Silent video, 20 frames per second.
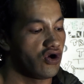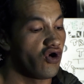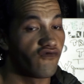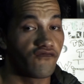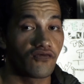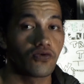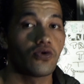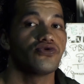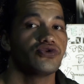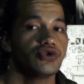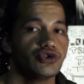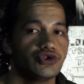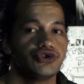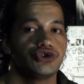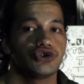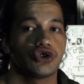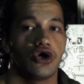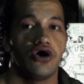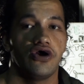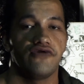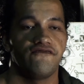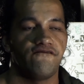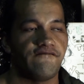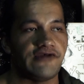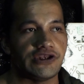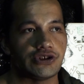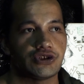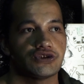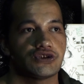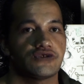Overall, the design
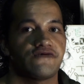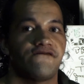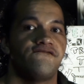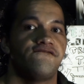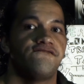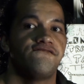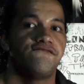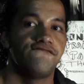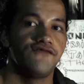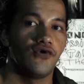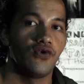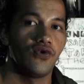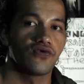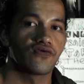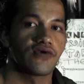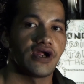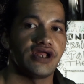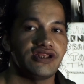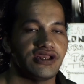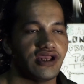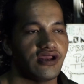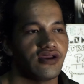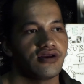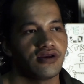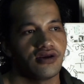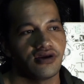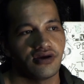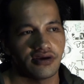features for running